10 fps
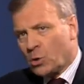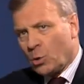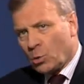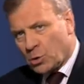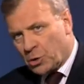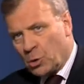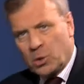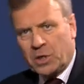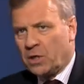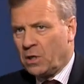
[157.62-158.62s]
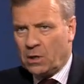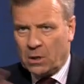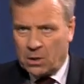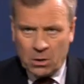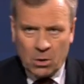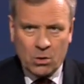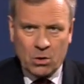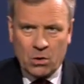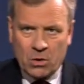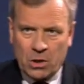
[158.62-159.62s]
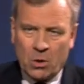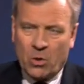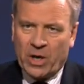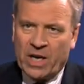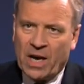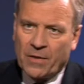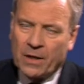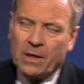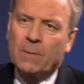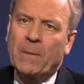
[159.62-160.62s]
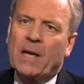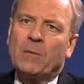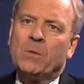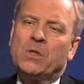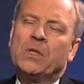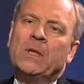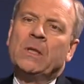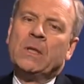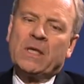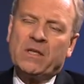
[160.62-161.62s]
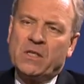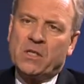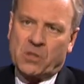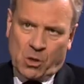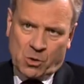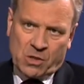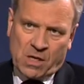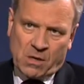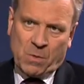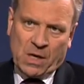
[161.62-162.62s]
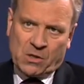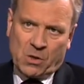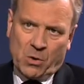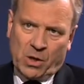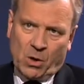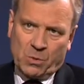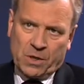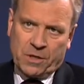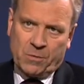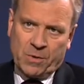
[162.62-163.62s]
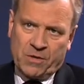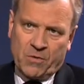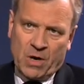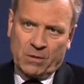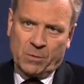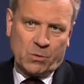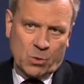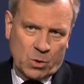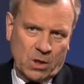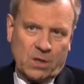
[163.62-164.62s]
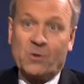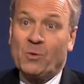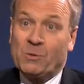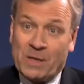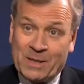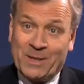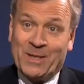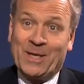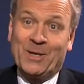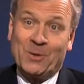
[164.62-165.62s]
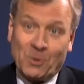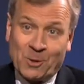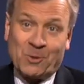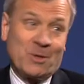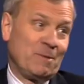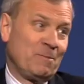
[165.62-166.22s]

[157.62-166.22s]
called nuclear or any other element in the discussions and debates going on with Iran. But talking is always better than not talking.